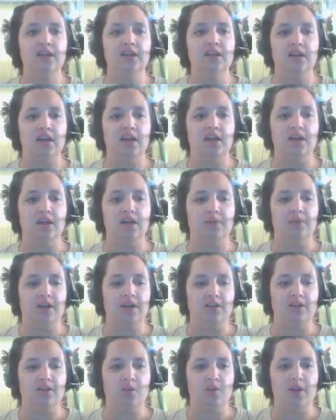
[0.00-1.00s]
I
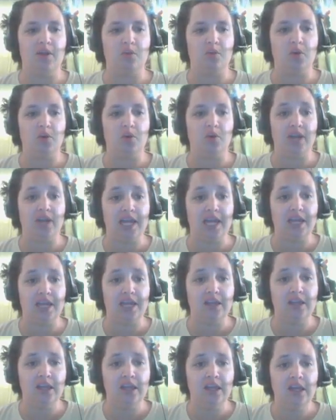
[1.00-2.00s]
don't know why the word
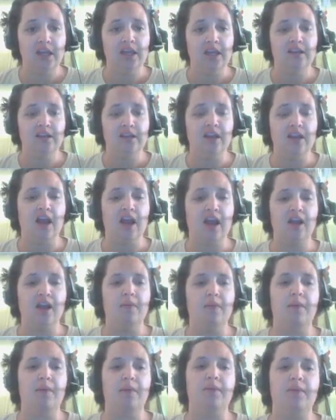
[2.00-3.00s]
id did not come
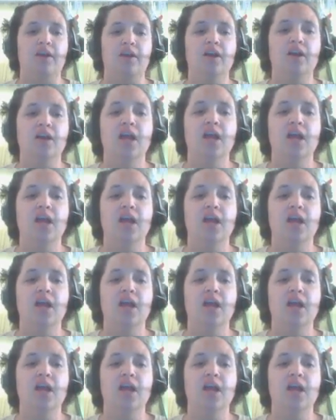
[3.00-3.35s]
up here,